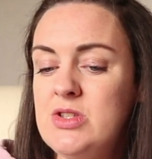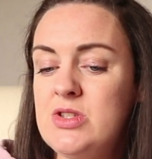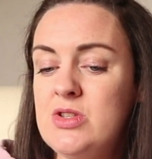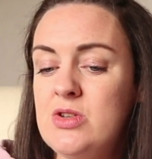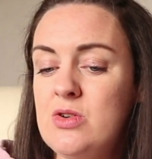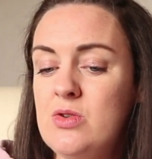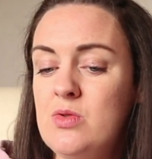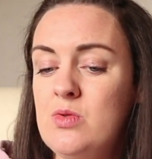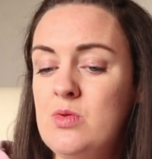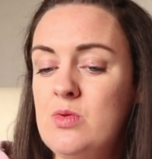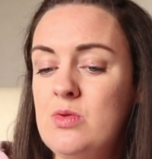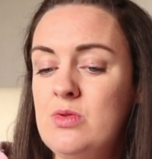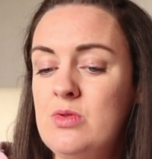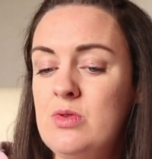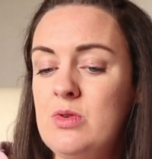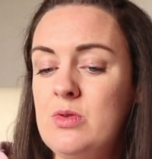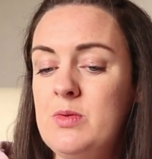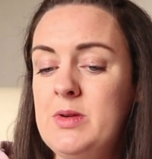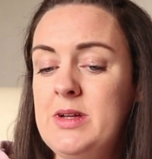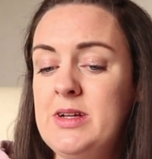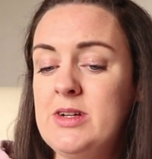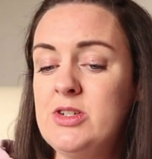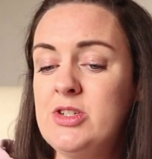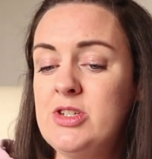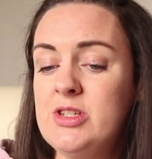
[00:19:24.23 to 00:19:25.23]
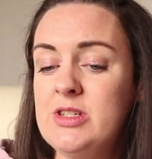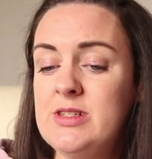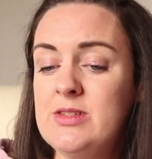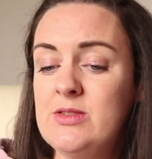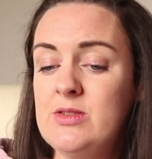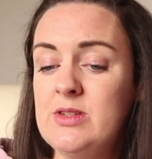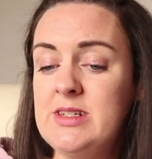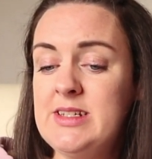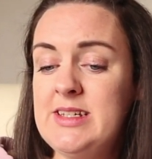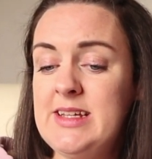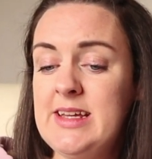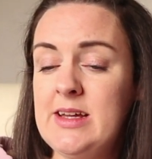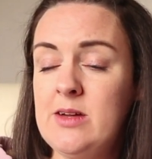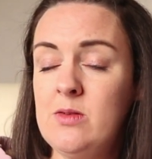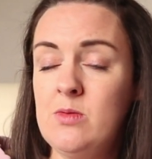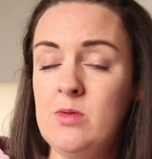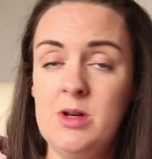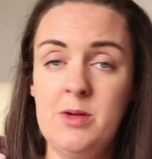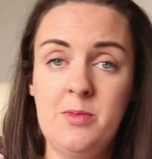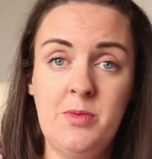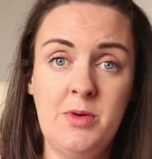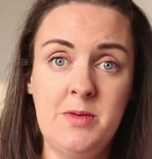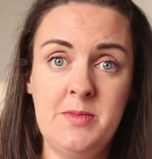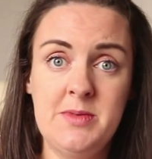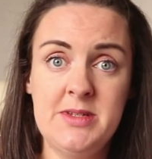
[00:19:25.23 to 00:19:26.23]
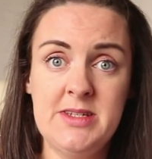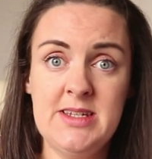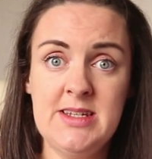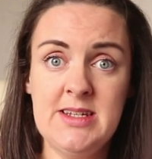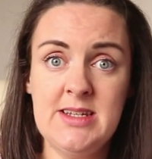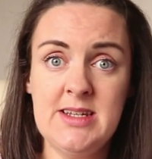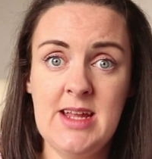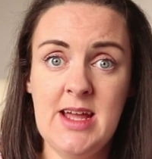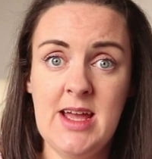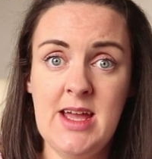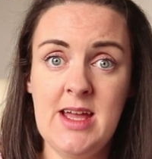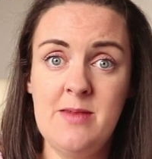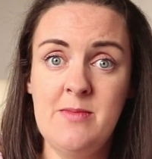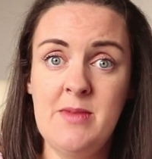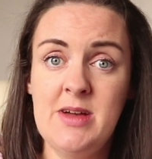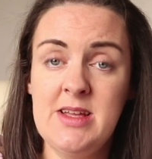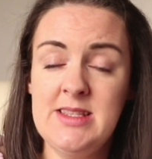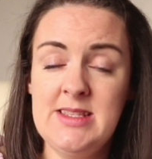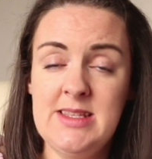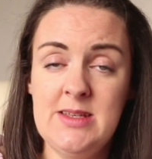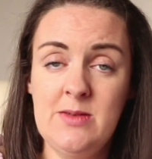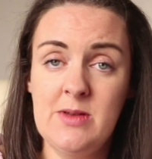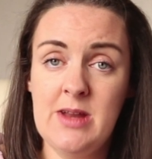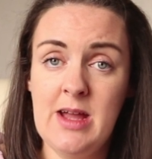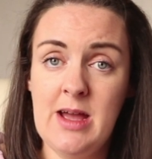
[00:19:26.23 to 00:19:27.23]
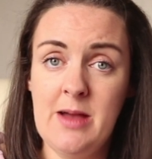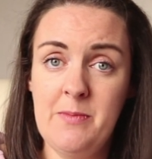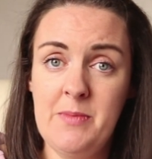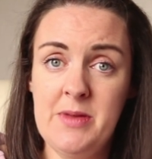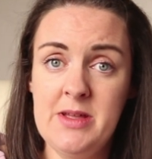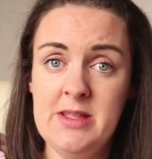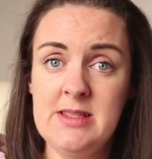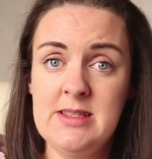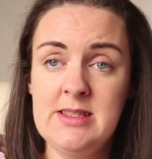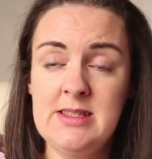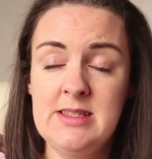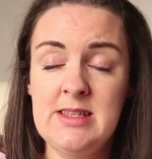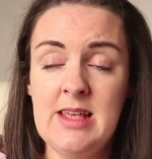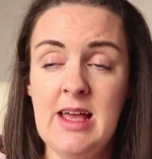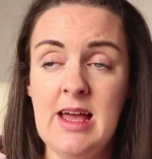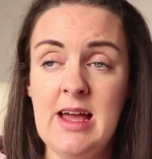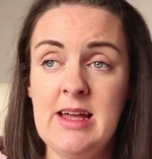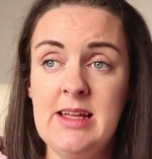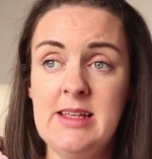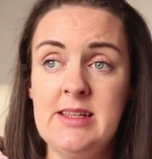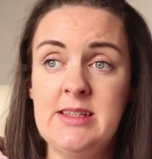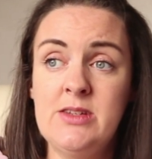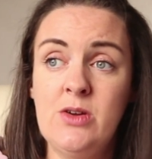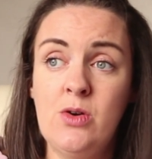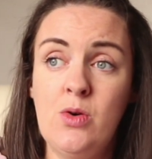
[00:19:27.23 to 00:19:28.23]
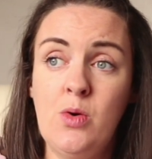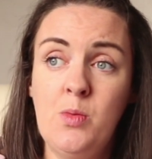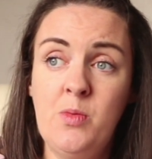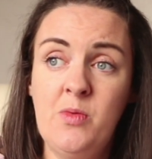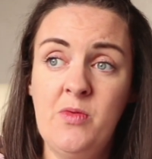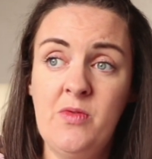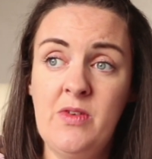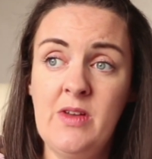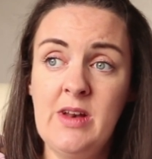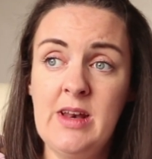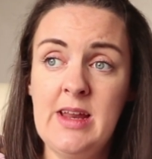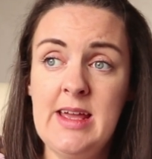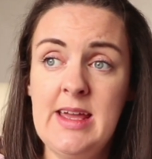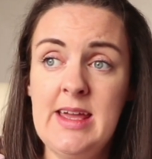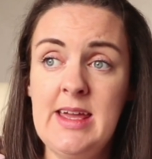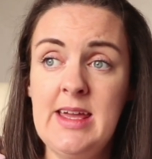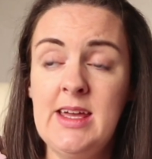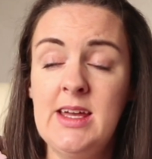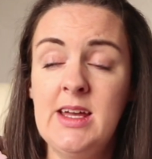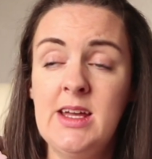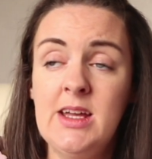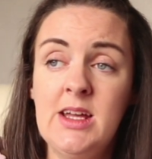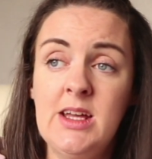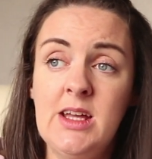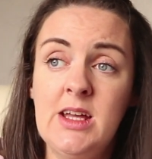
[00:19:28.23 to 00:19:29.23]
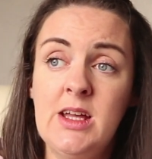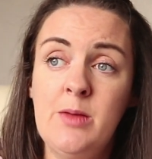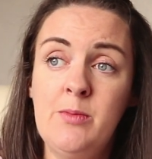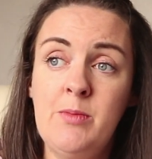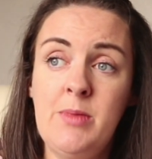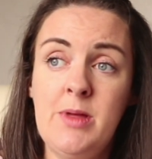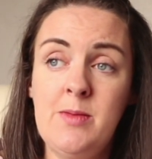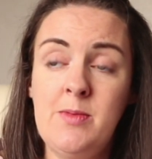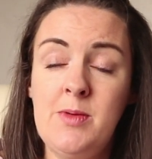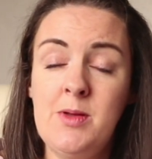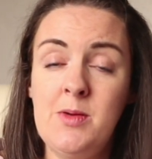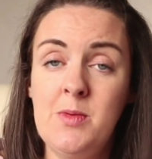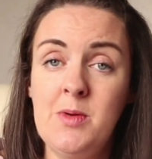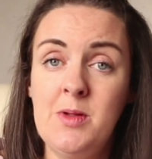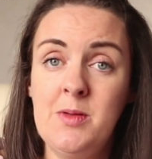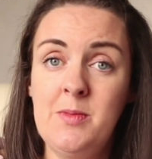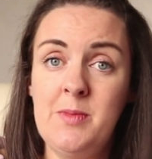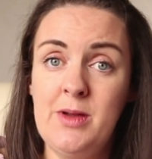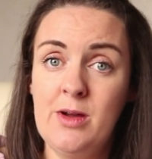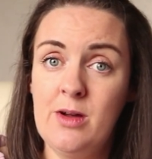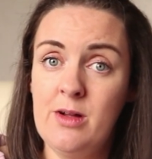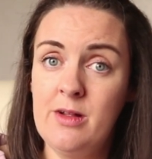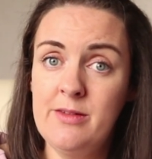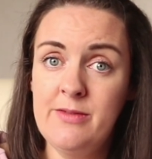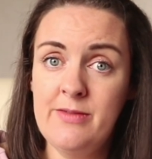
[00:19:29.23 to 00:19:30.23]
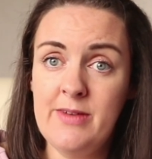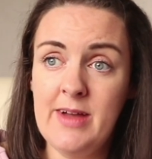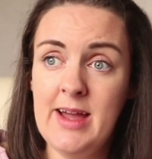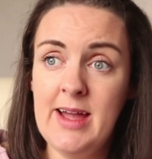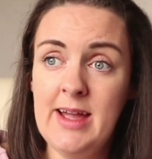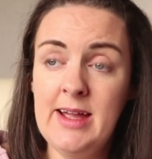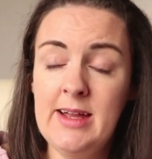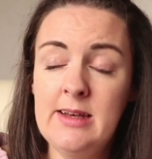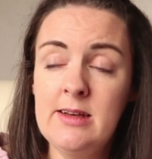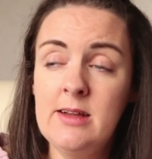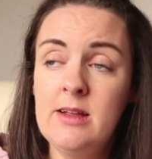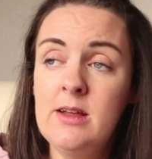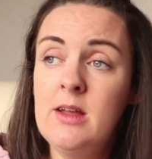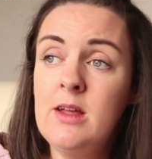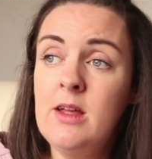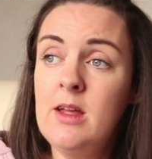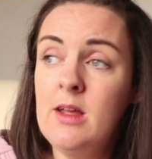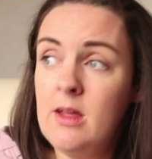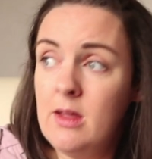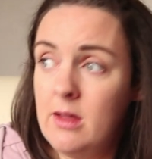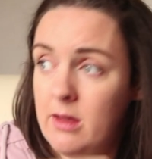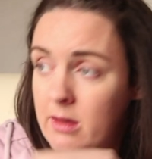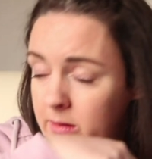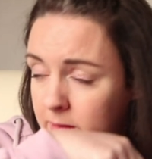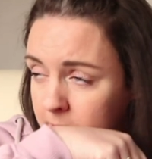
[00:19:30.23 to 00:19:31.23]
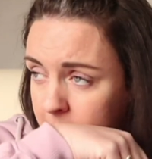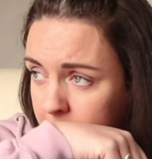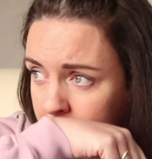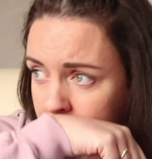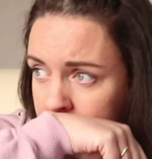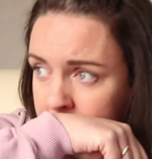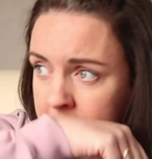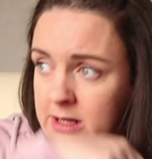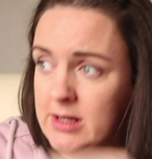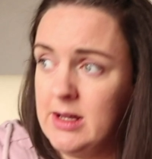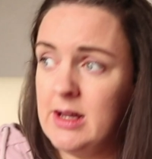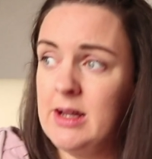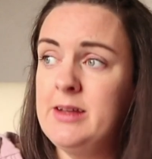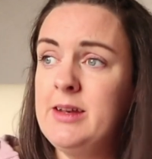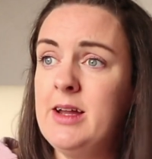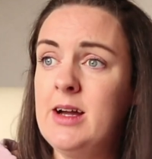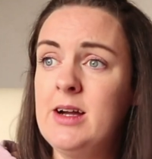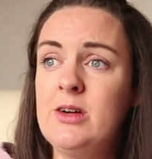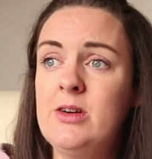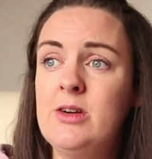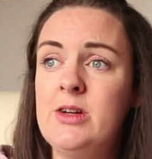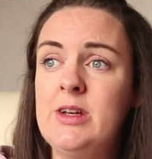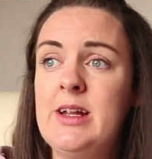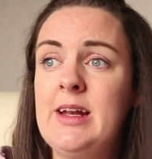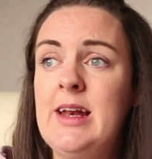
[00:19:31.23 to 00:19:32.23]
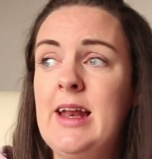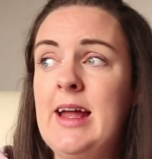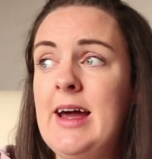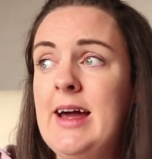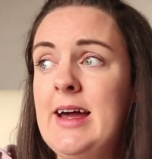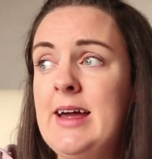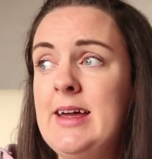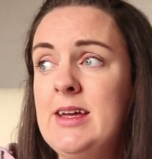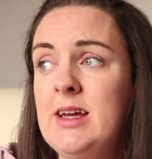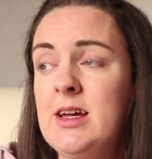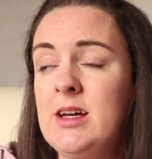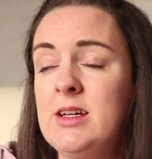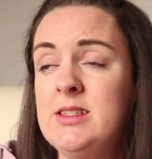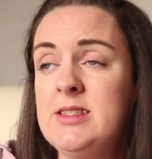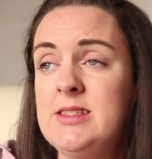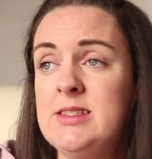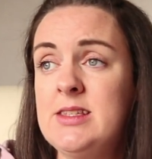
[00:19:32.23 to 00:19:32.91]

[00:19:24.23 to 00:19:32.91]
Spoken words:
So we are just going to take it one appointment at a time and see what happens, and hopefully baby will be all fine. I'm not going to lie,